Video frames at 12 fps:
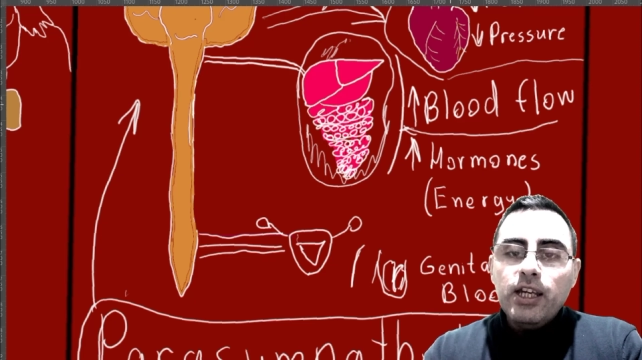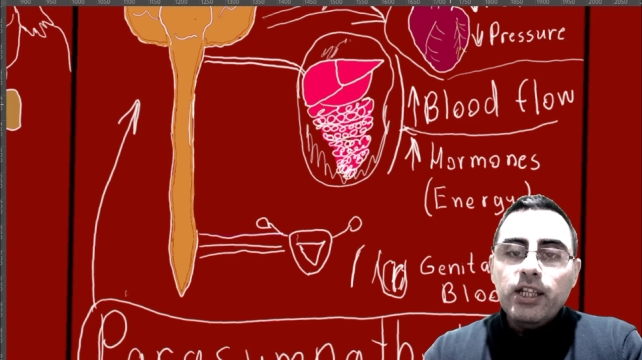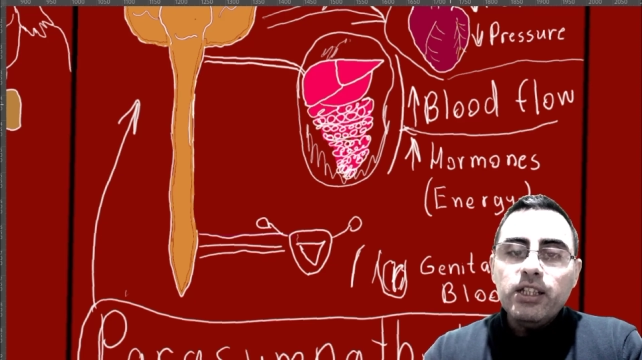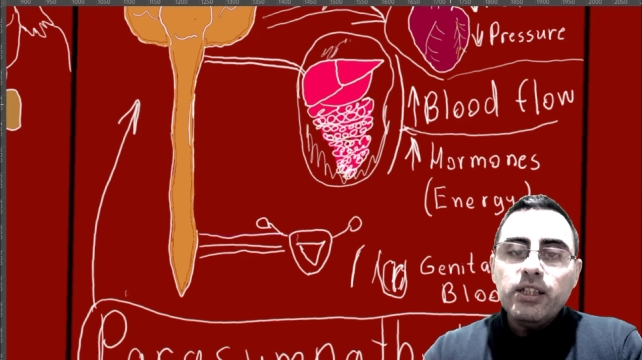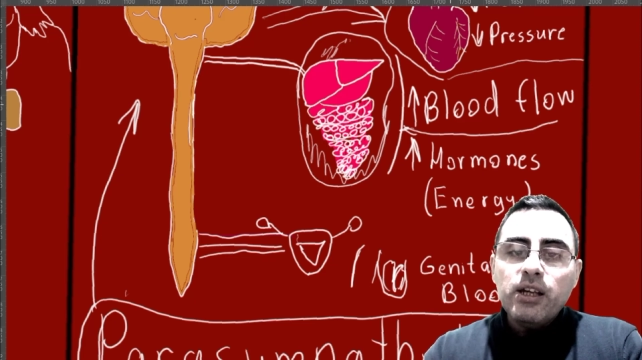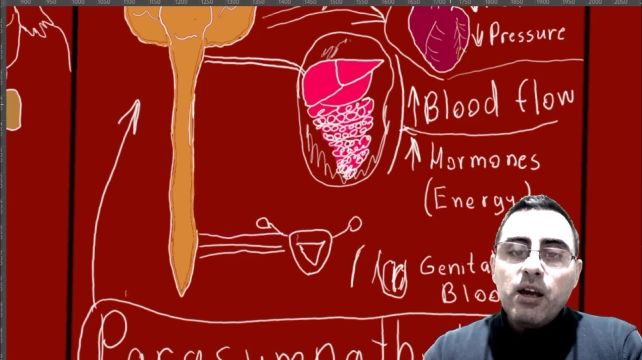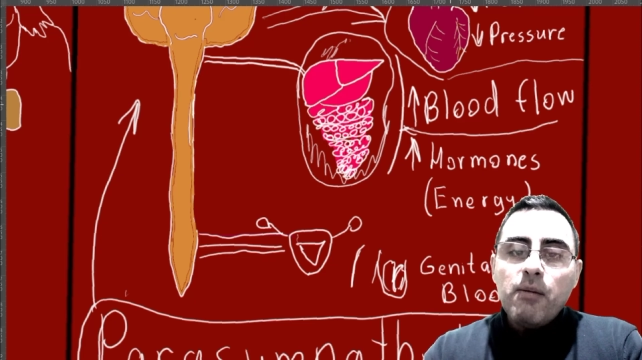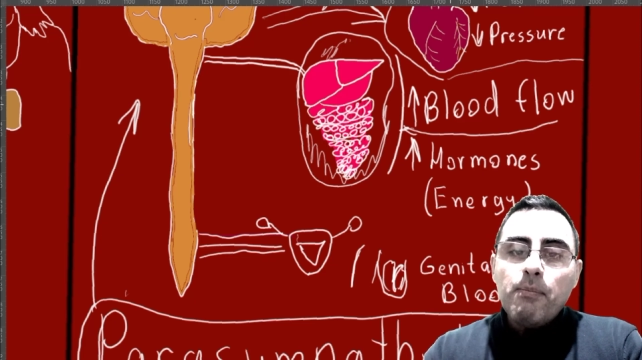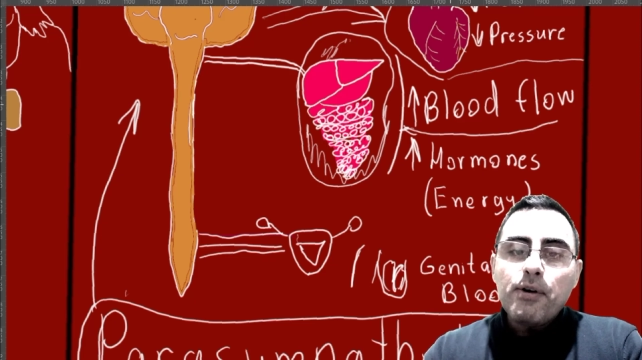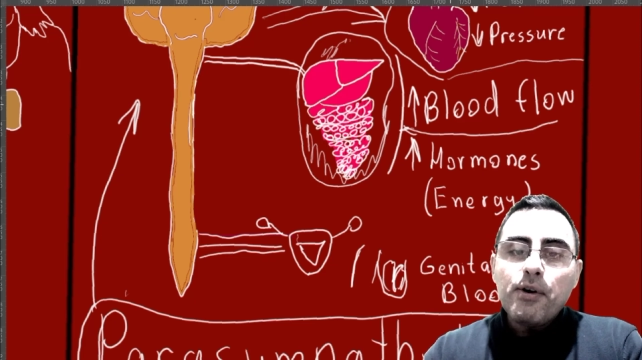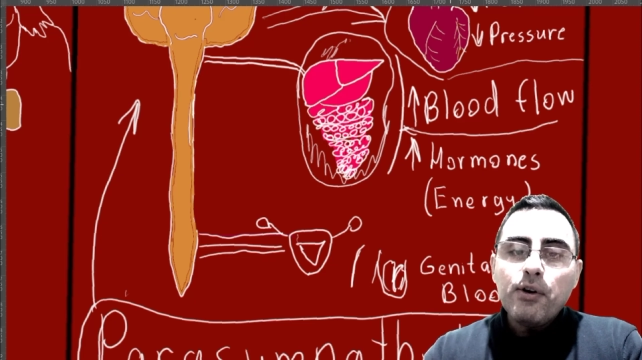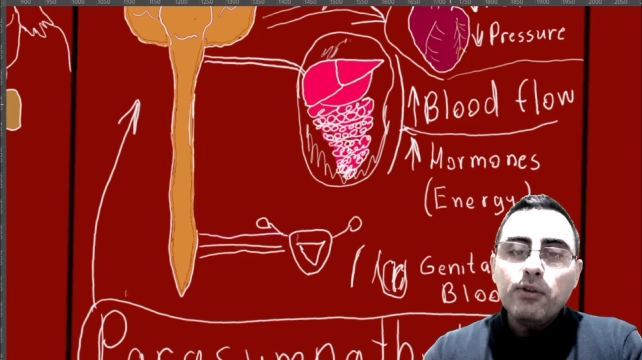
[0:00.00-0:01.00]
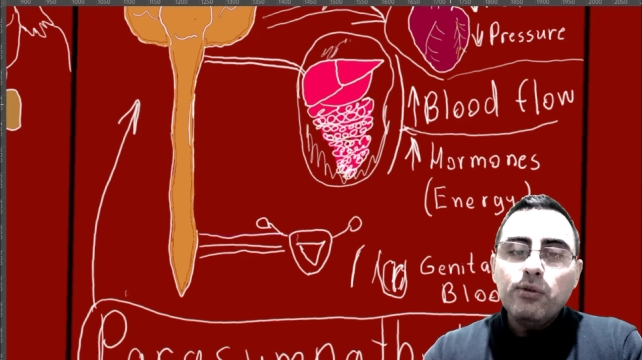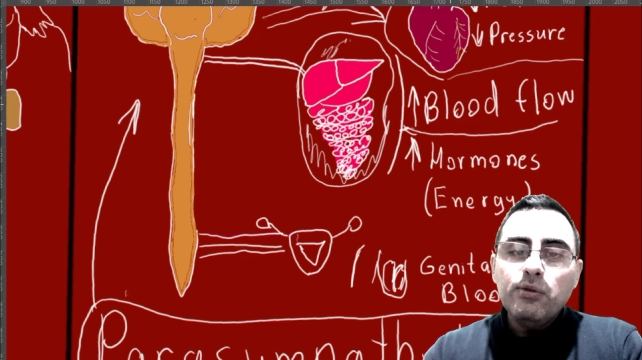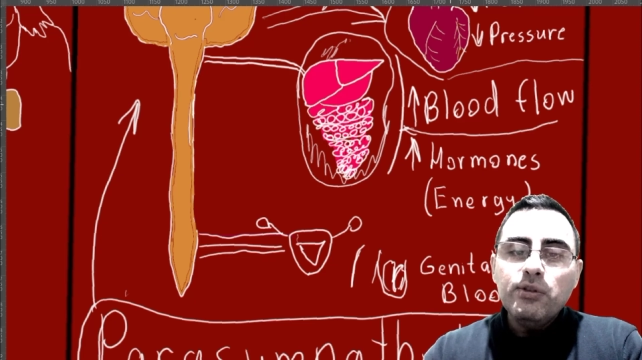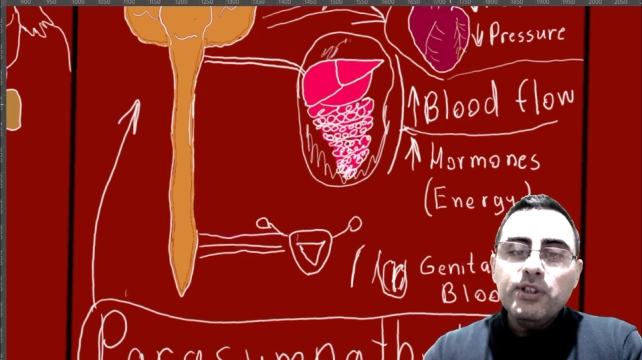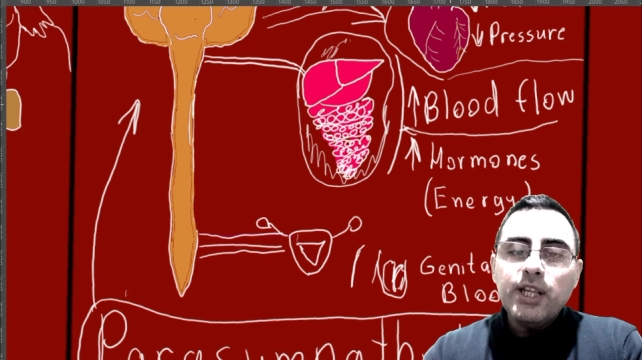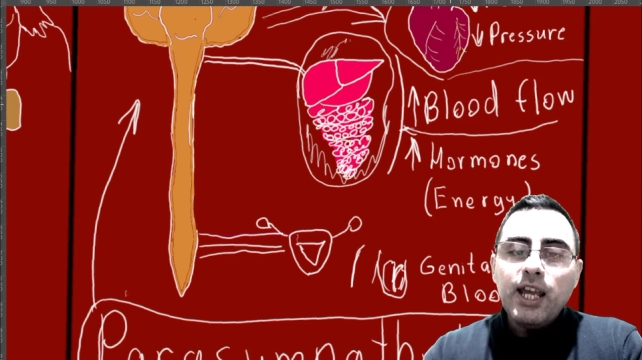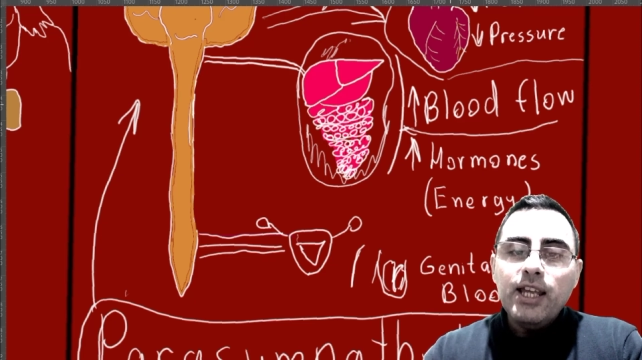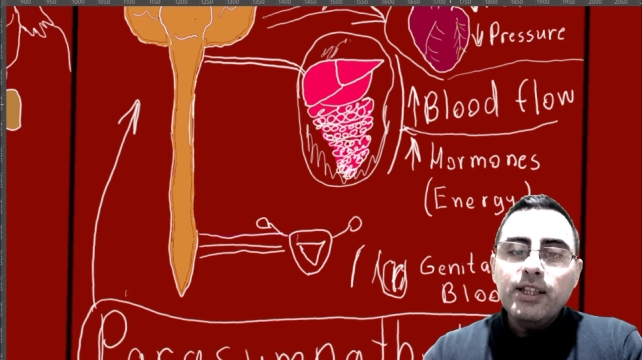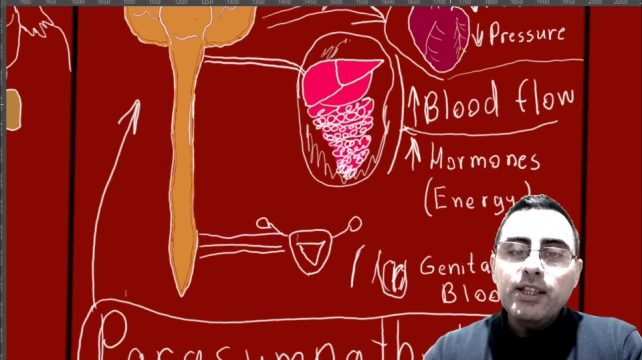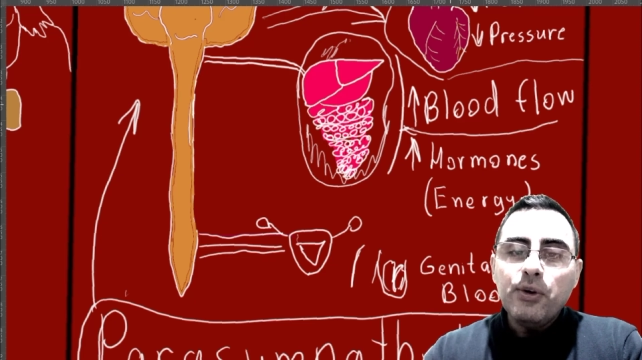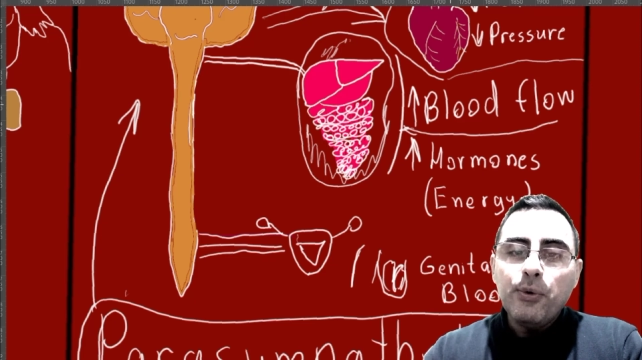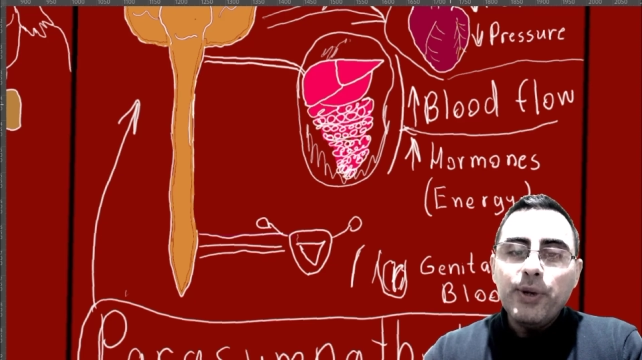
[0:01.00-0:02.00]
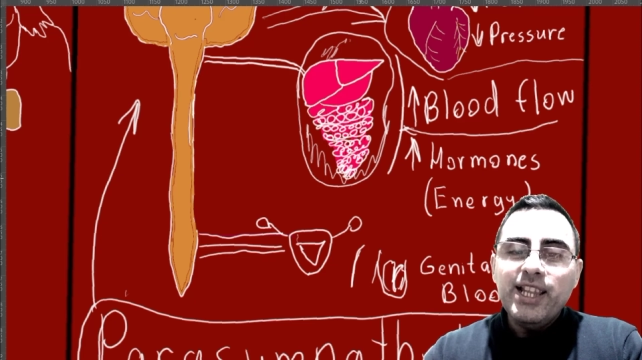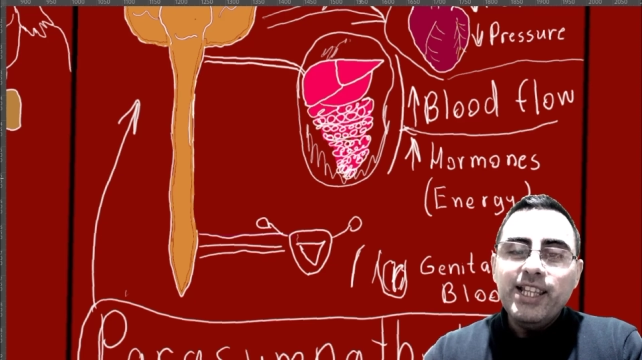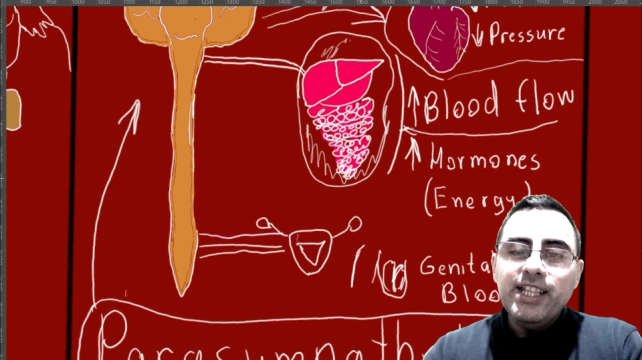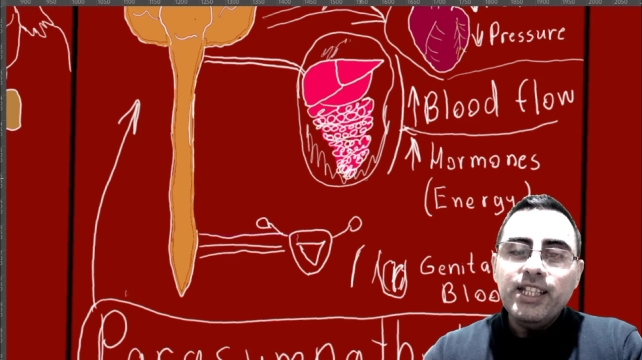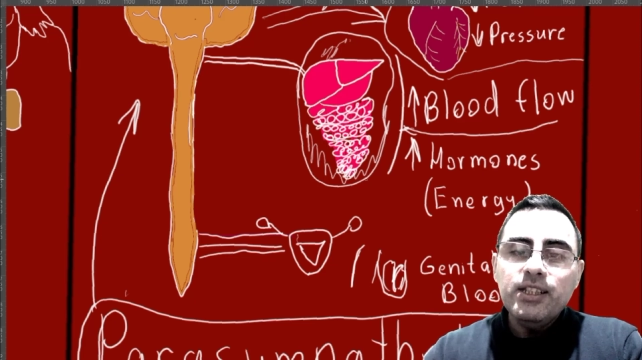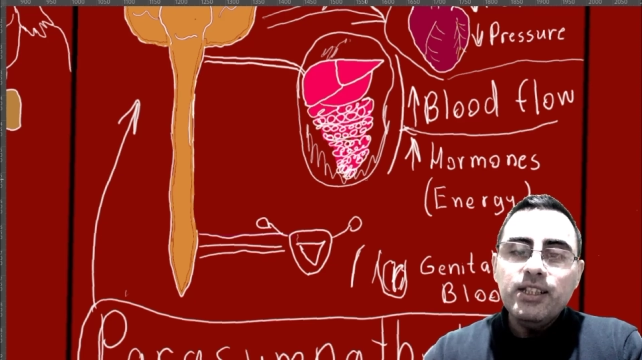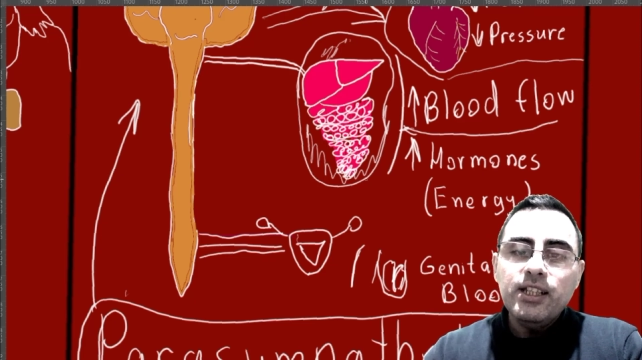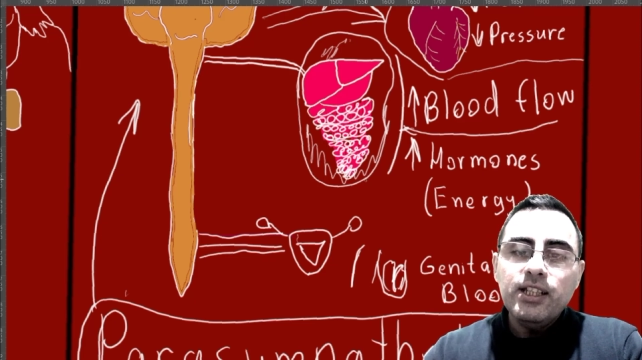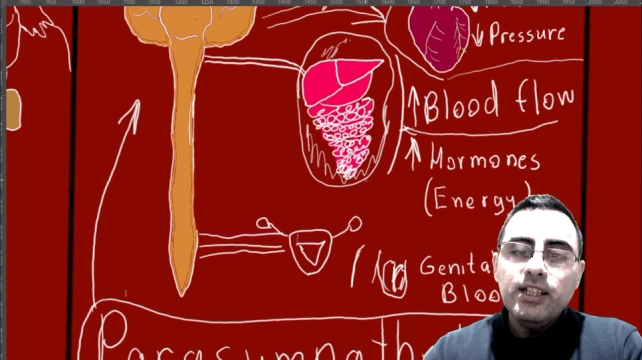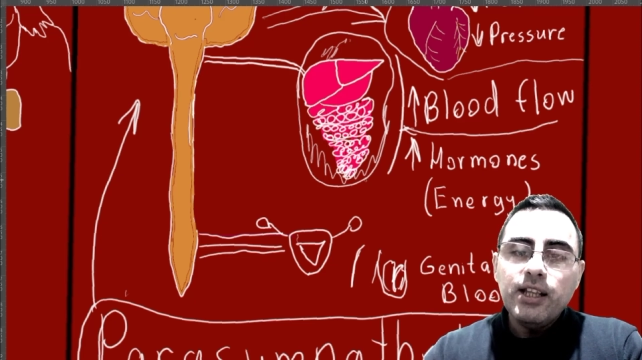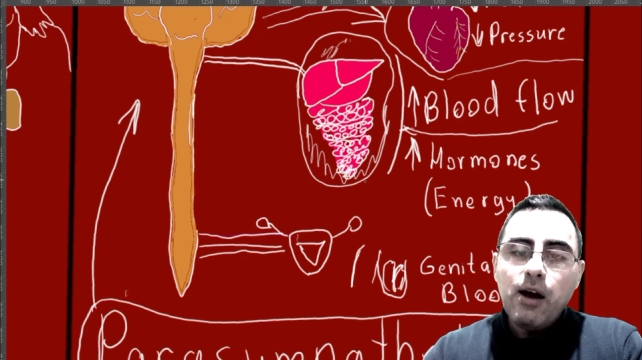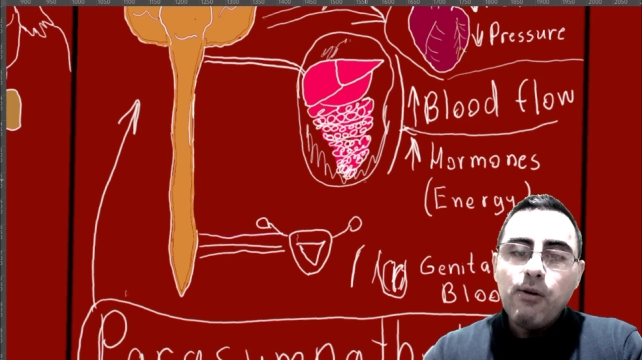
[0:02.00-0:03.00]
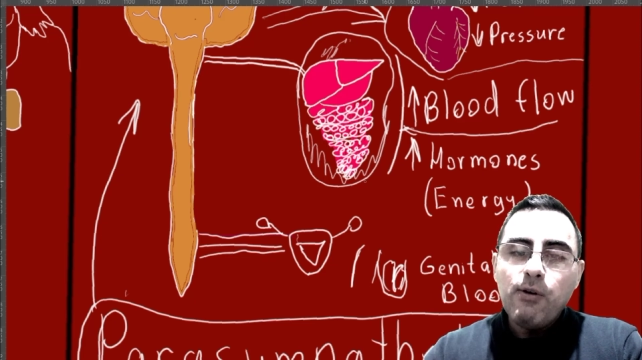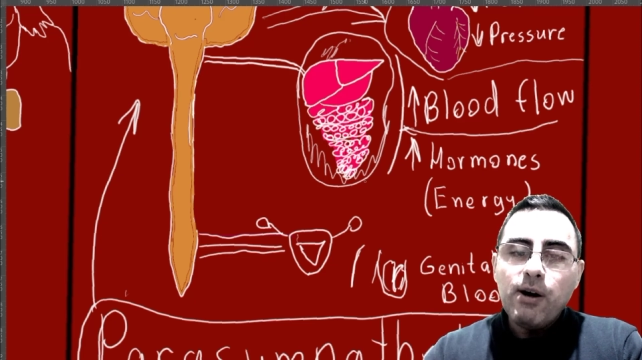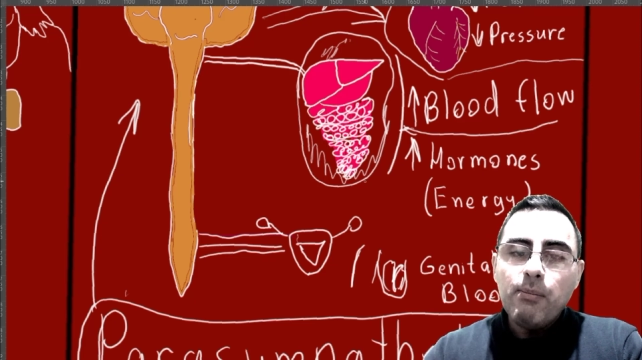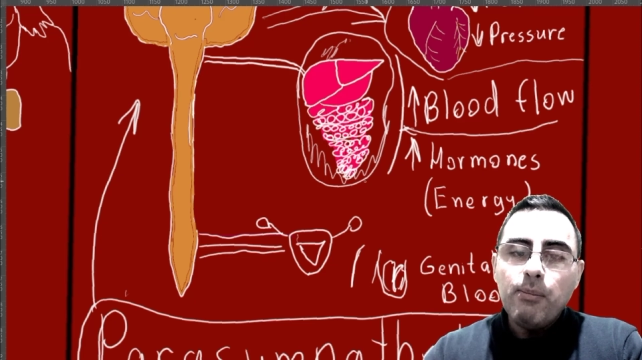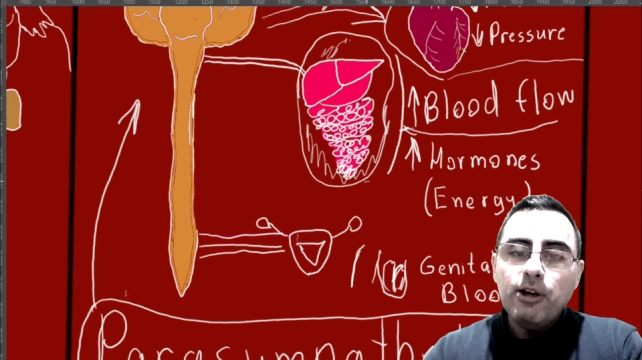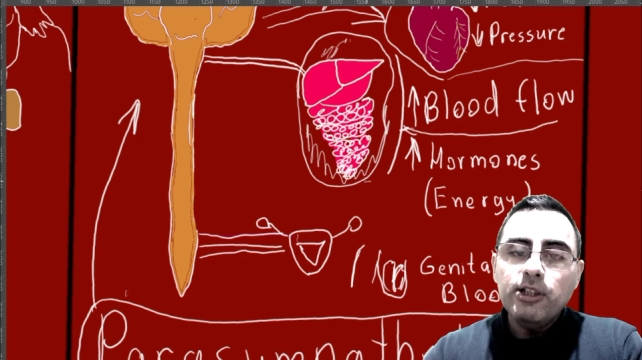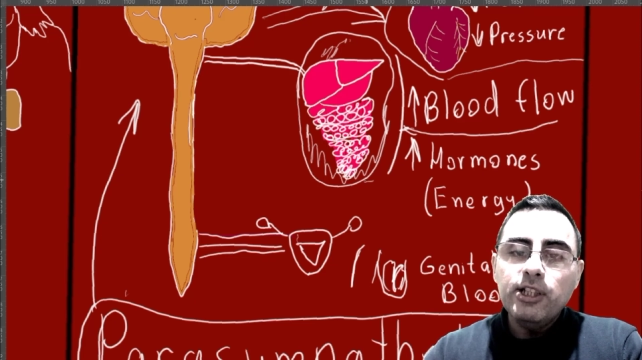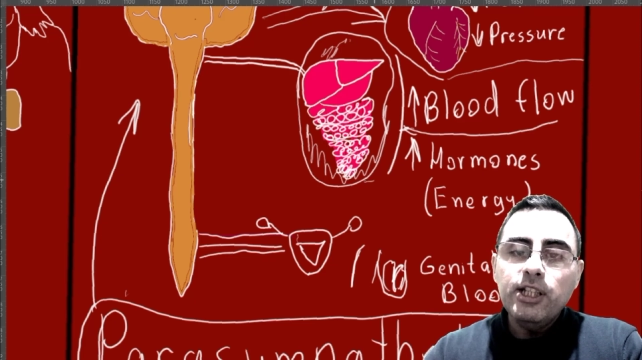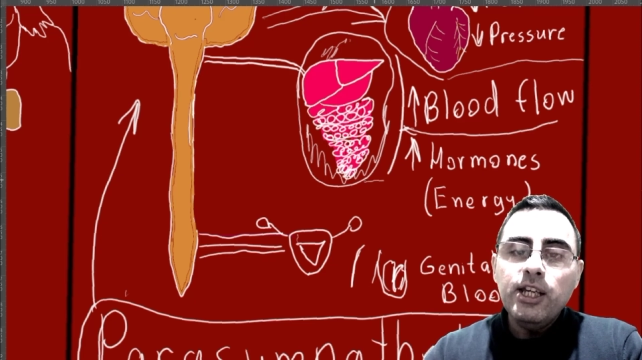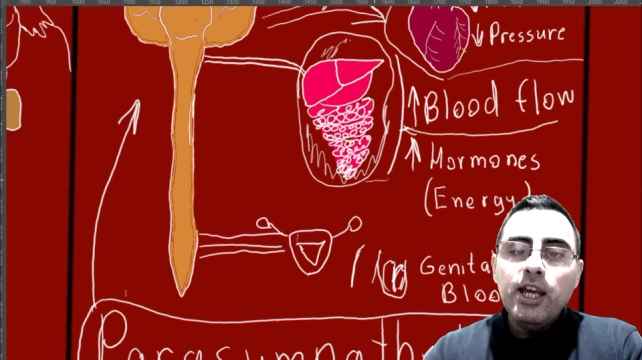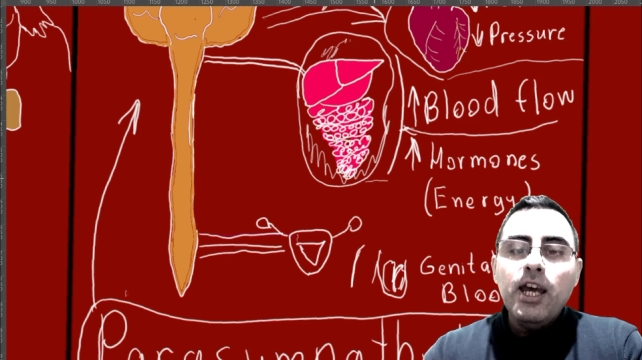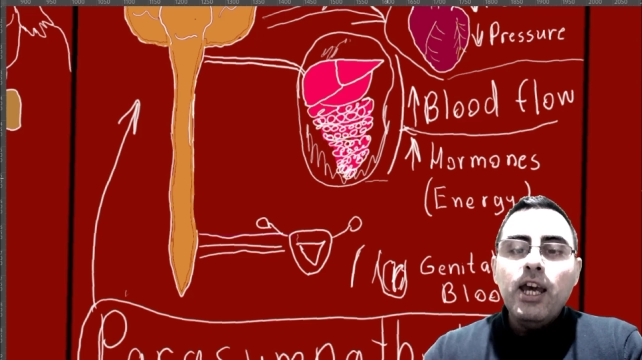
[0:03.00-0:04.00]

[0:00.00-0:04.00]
is produced and released in our body.